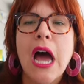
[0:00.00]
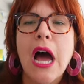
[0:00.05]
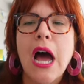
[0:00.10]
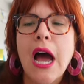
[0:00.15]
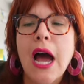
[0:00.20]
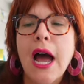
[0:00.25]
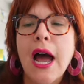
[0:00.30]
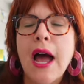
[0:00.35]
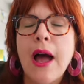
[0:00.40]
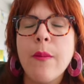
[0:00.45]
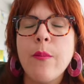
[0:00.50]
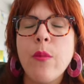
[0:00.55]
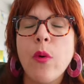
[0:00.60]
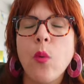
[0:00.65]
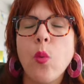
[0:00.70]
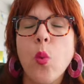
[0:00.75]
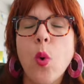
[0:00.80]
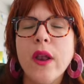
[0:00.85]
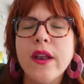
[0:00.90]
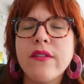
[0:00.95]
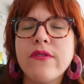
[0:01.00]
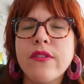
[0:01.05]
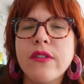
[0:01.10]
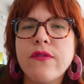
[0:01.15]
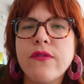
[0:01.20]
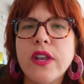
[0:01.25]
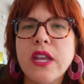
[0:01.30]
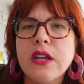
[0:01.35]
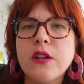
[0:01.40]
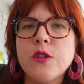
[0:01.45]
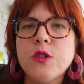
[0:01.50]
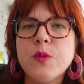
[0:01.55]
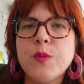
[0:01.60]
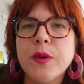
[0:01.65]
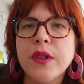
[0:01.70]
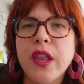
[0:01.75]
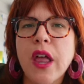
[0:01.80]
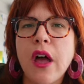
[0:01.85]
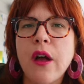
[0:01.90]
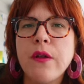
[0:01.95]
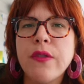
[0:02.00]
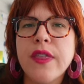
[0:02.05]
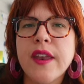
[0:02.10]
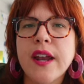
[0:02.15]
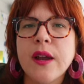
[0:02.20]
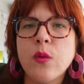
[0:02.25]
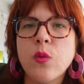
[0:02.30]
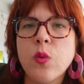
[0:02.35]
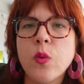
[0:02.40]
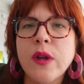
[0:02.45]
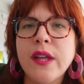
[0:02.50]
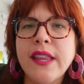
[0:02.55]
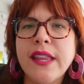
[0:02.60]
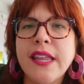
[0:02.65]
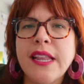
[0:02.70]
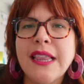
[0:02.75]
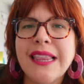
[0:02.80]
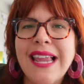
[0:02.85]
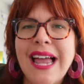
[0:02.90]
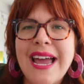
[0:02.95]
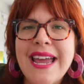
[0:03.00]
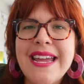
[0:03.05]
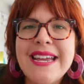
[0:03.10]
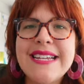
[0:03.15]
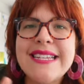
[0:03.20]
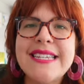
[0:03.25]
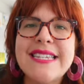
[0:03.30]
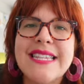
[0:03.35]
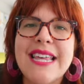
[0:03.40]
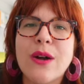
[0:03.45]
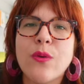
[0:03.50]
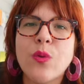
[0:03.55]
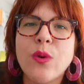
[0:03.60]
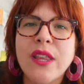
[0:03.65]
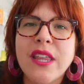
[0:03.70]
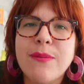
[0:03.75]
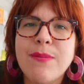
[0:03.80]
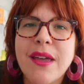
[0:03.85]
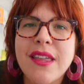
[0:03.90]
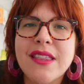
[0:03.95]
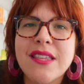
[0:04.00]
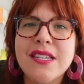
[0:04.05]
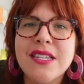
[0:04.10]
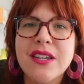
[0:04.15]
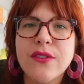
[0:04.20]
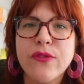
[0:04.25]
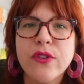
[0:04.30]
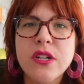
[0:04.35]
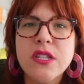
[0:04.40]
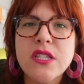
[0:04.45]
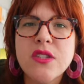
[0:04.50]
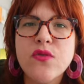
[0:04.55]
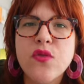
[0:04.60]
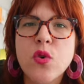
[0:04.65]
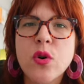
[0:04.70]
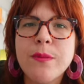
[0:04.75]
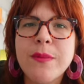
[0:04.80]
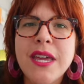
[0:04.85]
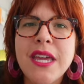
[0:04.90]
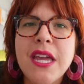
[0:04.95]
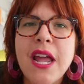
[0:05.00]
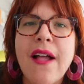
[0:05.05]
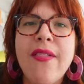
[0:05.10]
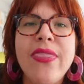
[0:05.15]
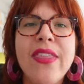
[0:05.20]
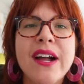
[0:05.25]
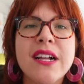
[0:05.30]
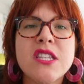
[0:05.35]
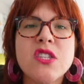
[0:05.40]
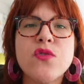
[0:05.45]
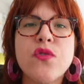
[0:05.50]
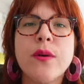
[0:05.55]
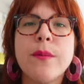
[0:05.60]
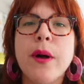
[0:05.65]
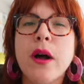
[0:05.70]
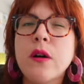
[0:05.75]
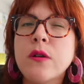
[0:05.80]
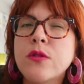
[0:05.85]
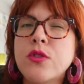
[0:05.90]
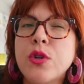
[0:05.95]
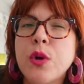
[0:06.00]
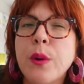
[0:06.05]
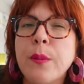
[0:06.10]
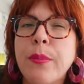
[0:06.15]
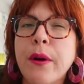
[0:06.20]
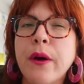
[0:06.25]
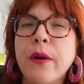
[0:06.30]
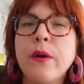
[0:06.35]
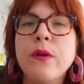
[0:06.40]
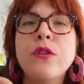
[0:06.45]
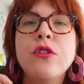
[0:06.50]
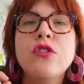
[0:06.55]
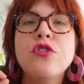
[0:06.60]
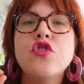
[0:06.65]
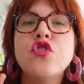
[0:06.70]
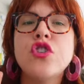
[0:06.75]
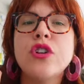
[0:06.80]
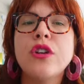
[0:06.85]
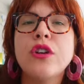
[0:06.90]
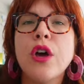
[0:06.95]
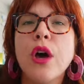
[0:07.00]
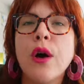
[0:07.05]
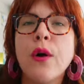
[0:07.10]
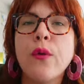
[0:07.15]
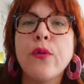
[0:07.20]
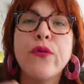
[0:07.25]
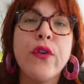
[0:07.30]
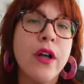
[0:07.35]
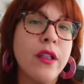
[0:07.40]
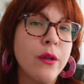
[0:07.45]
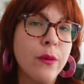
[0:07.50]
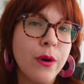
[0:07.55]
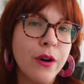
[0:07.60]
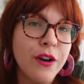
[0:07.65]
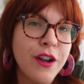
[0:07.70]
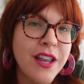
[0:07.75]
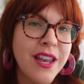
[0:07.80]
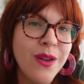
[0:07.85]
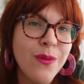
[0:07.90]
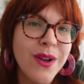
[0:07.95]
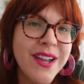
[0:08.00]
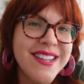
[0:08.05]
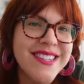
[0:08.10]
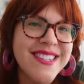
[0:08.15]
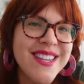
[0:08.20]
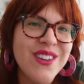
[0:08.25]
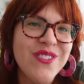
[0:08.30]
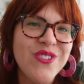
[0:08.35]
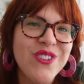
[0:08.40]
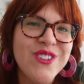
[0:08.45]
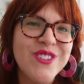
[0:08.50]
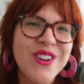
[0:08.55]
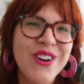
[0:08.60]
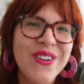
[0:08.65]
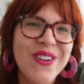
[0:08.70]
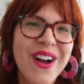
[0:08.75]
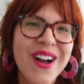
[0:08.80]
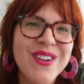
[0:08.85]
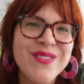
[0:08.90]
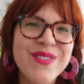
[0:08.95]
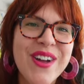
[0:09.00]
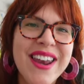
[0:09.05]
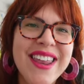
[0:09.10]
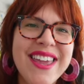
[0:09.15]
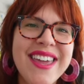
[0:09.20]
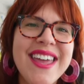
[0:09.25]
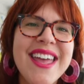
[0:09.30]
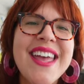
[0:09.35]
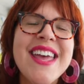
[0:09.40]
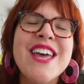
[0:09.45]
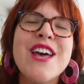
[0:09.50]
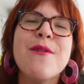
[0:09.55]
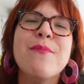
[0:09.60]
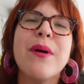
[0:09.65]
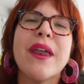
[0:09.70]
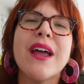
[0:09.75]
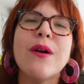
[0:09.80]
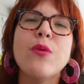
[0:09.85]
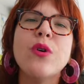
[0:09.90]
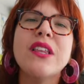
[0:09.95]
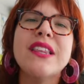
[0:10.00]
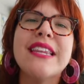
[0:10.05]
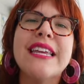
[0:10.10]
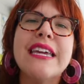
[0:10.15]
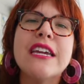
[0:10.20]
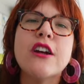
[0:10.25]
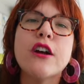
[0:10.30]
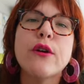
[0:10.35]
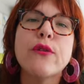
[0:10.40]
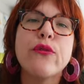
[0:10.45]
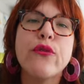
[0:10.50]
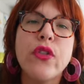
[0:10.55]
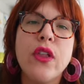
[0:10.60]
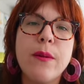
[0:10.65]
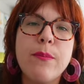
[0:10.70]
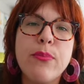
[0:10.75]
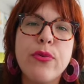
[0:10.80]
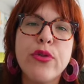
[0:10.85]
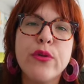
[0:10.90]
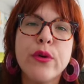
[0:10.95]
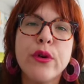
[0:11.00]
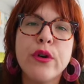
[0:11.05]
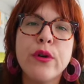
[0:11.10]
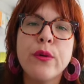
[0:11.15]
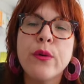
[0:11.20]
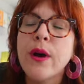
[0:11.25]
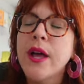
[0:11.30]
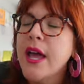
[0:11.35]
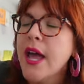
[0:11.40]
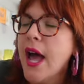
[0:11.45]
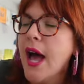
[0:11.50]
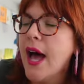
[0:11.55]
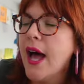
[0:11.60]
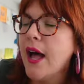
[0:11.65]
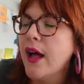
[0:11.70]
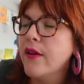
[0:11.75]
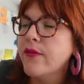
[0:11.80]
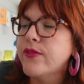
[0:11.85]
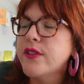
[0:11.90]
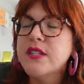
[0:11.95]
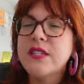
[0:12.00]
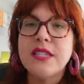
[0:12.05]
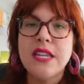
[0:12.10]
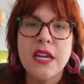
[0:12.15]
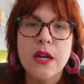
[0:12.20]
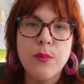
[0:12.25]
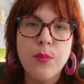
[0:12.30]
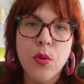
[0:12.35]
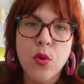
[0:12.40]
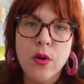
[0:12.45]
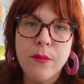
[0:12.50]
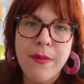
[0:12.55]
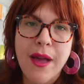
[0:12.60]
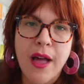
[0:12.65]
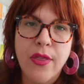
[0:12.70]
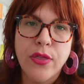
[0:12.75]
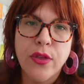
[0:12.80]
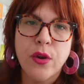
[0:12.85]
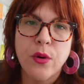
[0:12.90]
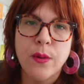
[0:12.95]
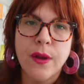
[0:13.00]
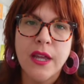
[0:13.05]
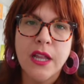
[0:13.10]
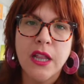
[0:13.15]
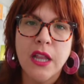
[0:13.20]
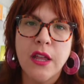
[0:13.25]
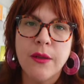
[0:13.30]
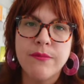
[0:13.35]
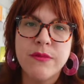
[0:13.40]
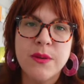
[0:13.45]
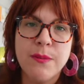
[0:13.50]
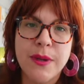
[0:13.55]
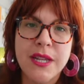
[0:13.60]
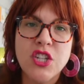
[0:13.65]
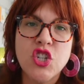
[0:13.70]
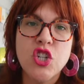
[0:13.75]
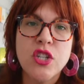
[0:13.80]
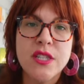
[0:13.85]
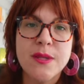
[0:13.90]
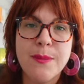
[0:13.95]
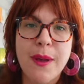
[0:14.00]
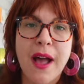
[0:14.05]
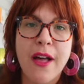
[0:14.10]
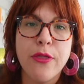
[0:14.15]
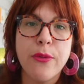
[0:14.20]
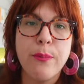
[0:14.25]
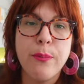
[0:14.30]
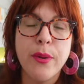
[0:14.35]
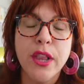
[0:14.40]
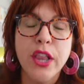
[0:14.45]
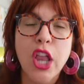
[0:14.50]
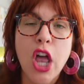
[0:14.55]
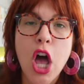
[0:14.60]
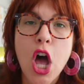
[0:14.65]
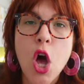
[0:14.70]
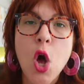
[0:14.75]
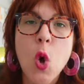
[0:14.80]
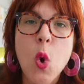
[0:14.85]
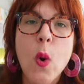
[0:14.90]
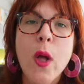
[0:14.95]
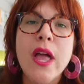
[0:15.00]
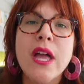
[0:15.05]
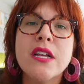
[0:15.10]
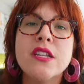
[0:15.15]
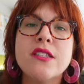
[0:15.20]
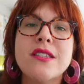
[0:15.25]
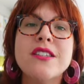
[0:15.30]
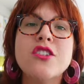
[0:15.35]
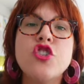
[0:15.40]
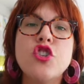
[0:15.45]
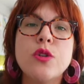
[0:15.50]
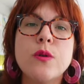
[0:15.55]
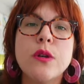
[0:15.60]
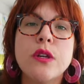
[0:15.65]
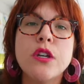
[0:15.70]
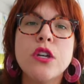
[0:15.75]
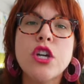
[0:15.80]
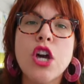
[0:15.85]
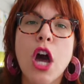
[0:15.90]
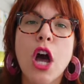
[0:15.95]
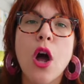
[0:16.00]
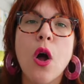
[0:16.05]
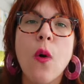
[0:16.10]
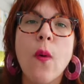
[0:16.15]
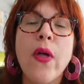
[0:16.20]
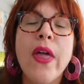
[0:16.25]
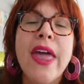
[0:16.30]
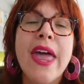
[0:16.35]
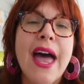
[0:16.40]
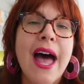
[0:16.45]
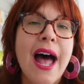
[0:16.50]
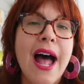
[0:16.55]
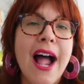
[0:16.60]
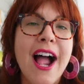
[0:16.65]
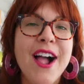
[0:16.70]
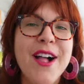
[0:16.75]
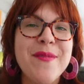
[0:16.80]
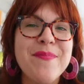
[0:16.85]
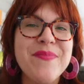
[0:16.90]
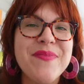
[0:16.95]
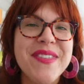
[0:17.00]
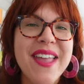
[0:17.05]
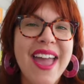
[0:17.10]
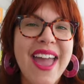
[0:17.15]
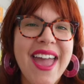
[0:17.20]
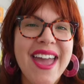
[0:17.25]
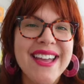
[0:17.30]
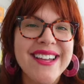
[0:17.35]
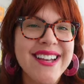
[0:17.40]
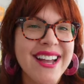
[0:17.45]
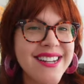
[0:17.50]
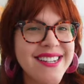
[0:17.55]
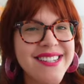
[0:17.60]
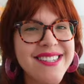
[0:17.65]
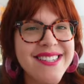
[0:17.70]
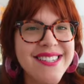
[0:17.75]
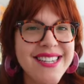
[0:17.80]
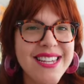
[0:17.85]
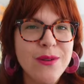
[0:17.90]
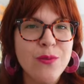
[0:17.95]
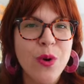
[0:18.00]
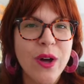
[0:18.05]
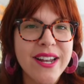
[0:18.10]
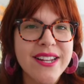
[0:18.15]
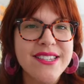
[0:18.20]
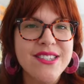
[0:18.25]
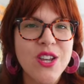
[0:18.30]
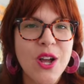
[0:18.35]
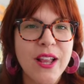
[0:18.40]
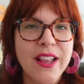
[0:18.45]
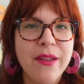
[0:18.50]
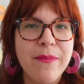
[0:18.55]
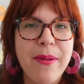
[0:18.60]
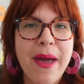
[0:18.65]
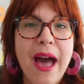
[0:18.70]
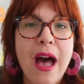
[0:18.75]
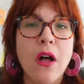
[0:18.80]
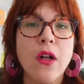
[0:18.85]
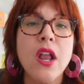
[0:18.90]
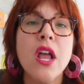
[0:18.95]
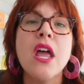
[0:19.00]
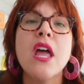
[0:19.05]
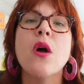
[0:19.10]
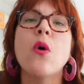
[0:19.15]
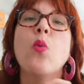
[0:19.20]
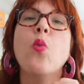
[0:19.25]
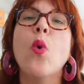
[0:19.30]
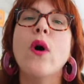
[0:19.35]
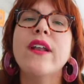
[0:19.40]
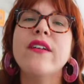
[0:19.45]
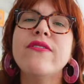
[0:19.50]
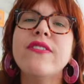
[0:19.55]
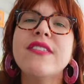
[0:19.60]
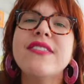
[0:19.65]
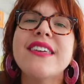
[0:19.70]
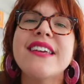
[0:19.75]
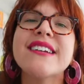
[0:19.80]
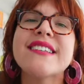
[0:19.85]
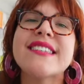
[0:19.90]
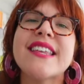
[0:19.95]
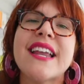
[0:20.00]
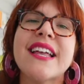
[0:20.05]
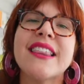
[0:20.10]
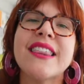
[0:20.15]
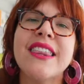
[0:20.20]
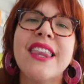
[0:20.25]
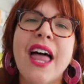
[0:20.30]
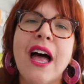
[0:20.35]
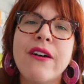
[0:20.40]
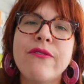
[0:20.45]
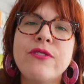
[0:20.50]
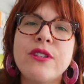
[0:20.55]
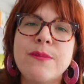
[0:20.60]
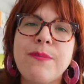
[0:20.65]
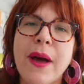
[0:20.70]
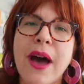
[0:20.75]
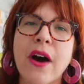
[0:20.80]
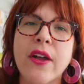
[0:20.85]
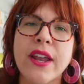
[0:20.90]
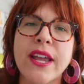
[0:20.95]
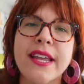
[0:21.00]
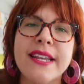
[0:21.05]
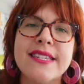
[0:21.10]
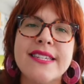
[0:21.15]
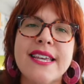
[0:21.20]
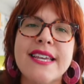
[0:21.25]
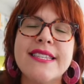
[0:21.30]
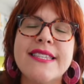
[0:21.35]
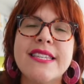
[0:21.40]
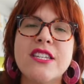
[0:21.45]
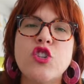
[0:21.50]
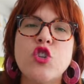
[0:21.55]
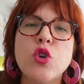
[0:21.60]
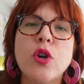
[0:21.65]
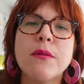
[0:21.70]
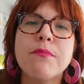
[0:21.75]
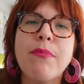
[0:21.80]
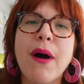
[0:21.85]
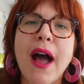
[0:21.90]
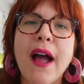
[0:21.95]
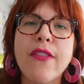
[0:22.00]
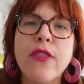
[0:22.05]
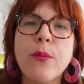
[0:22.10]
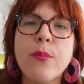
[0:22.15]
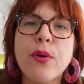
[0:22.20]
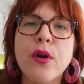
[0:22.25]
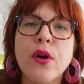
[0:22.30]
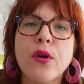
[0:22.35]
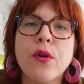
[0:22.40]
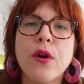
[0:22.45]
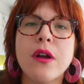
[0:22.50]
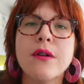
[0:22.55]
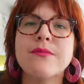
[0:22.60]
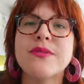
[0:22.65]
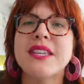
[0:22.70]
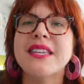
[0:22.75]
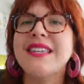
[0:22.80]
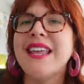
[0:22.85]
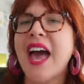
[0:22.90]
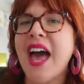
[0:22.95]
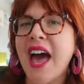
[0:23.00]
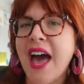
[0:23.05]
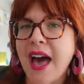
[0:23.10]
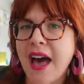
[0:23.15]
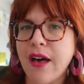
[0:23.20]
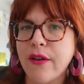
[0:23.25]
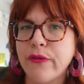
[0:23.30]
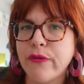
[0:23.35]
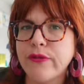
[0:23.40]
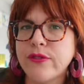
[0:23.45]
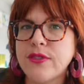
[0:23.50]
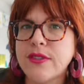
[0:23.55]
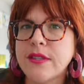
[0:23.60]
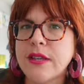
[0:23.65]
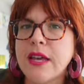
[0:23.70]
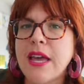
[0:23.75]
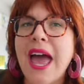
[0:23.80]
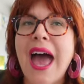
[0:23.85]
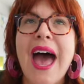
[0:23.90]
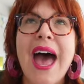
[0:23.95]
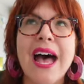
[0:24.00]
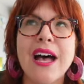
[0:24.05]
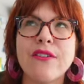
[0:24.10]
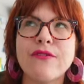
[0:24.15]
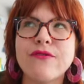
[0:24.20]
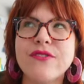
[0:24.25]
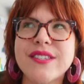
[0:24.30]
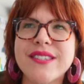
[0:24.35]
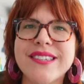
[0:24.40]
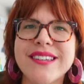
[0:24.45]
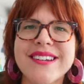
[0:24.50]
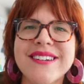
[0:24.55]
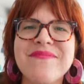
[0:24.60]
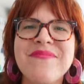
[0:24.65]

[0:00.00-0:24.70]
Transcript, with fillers: um, one of the videos below that I really liked that really made the difference for me, and that's from Ode to Abode. You should go follow her anyways if you don't already, but I will link her flip through of the Singapore math curriculum, Dimensions Math, below so that you can go um, and kind of see what it's all about. One of the things that I loved about it is that you can buy the programs in halves halves.